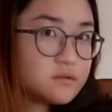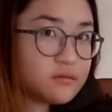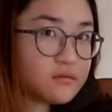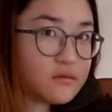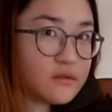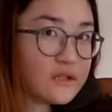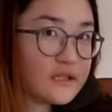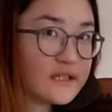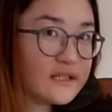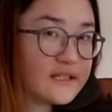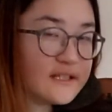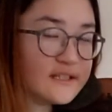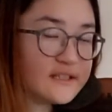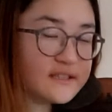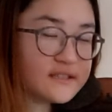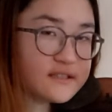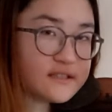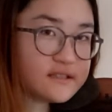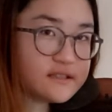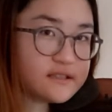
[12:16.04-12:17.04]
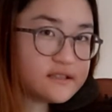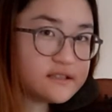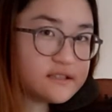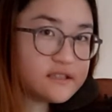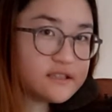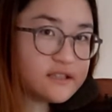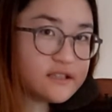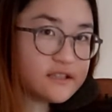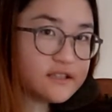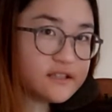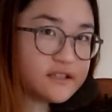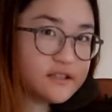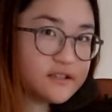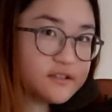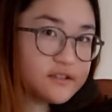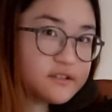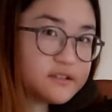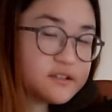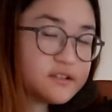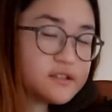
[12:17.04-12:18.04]
1, 2,
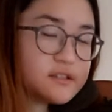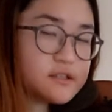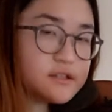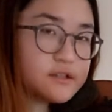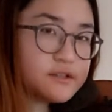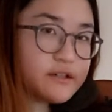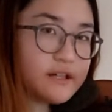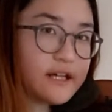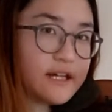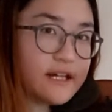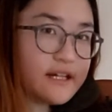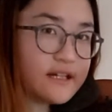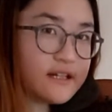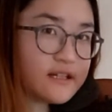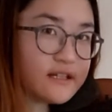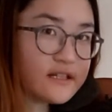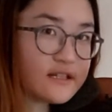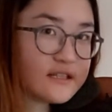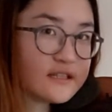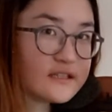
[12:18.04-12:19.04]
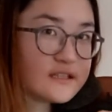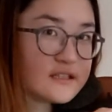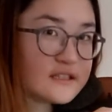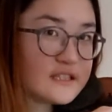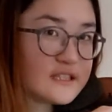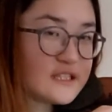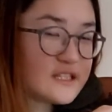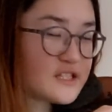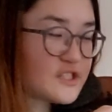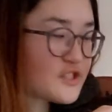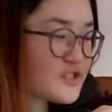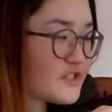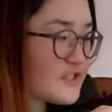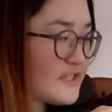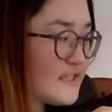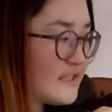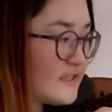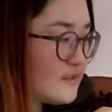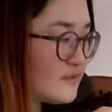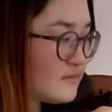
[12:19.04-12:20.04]
3, D
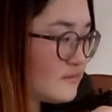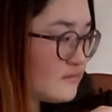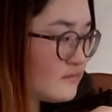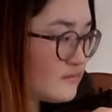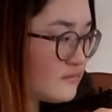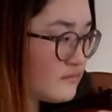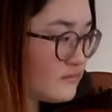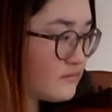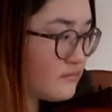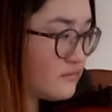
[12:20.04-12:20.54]
string. 1,